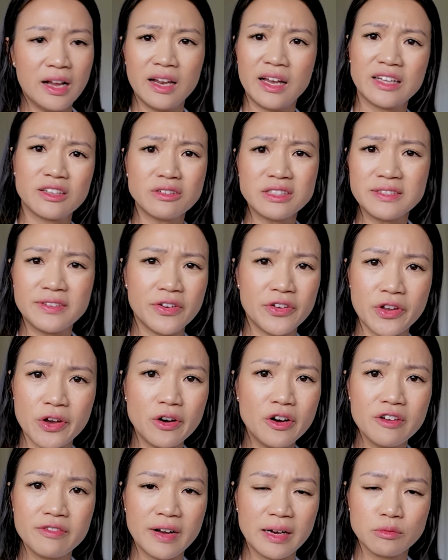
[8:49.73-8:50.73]
I don't even
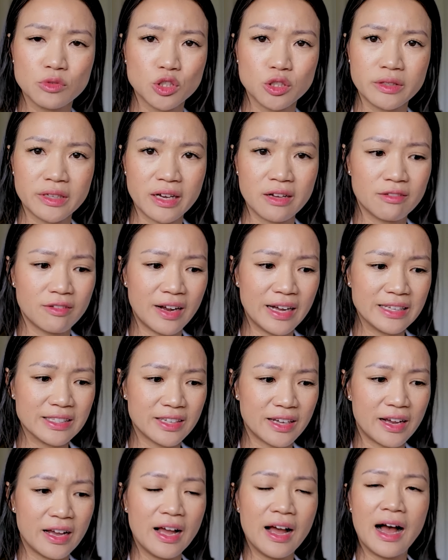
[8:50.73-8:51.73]
know if I'm doing it right.
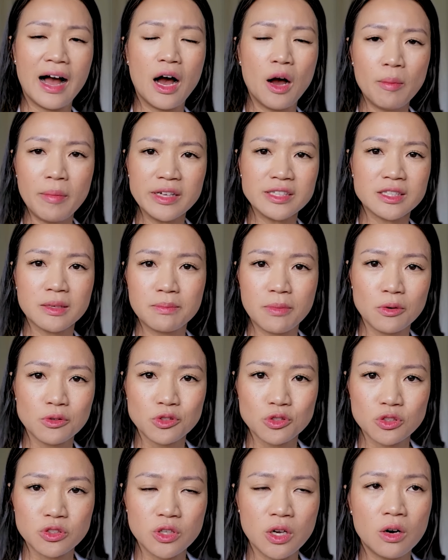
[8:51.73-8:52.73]
Like, how am I
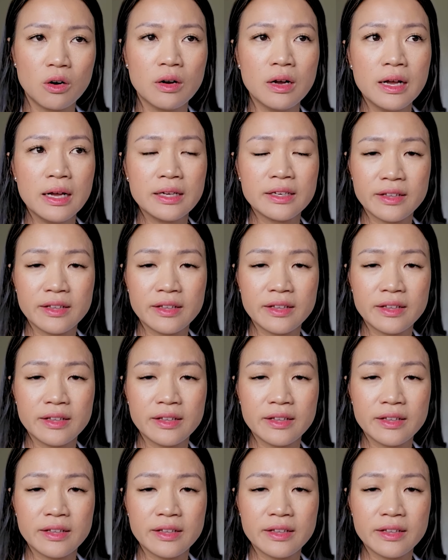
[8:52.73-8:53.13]
supposed to know?